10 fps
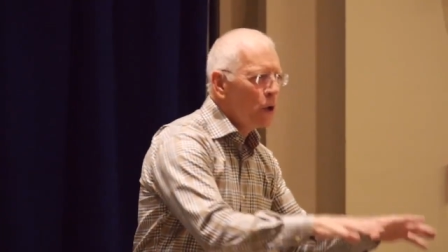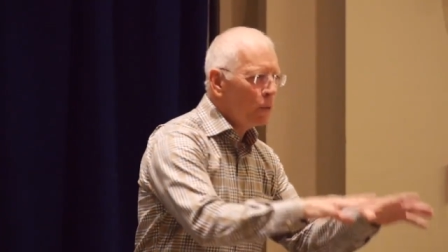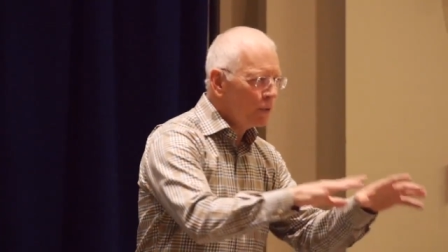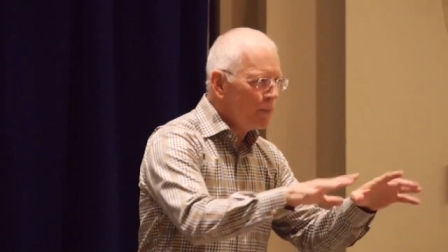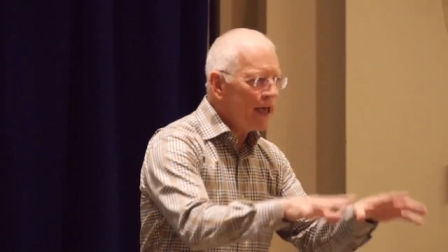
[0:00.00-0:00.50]

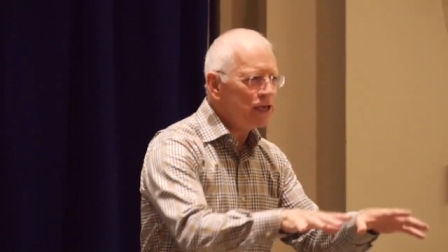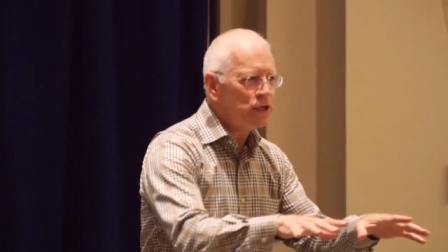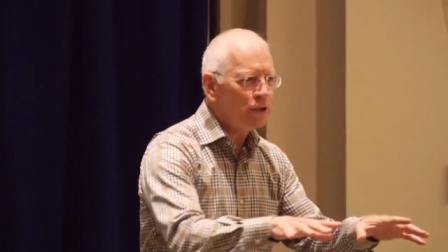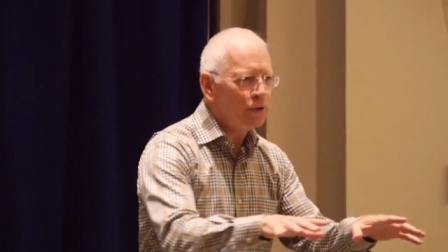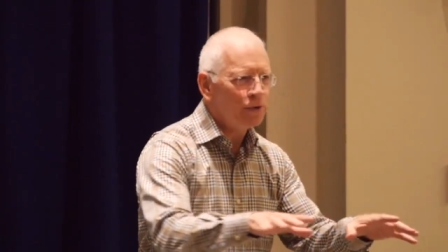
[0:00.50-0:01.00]
would make
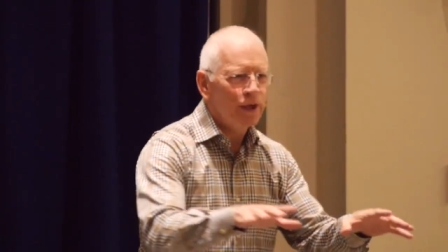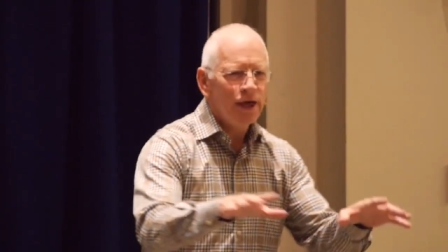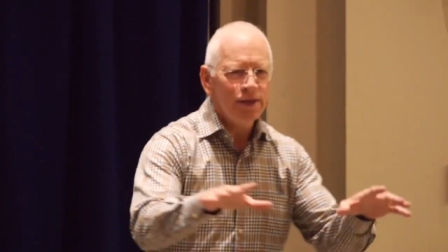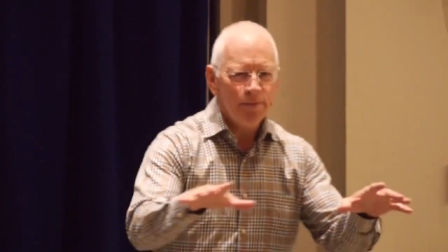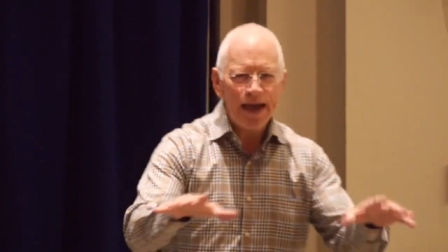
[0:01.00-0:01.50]
you
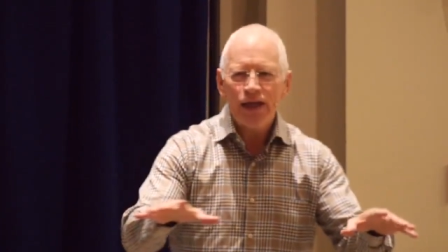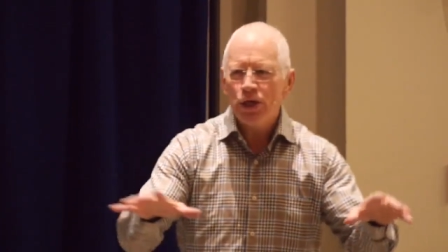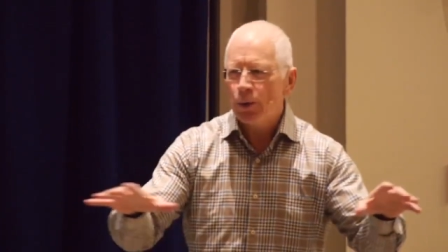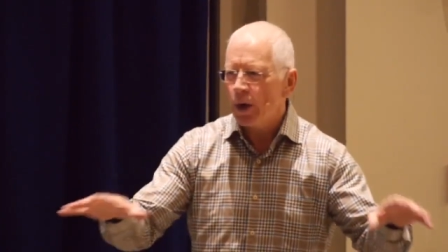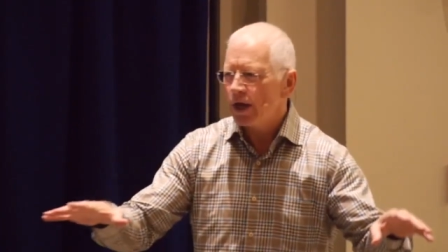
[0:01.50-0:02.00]
the man
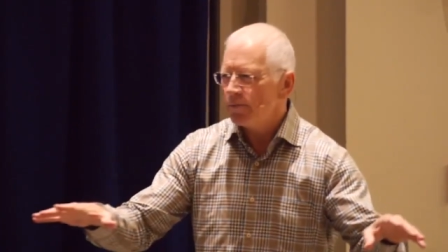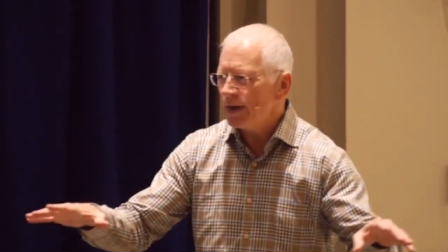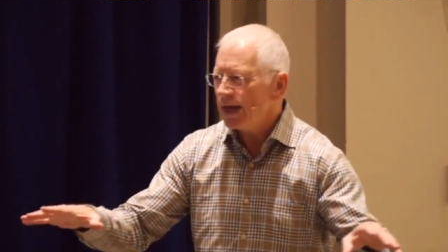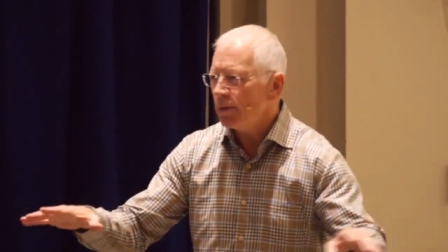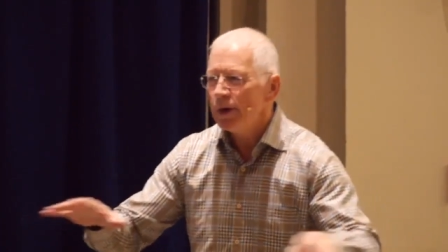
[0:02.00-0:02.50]
you want to be,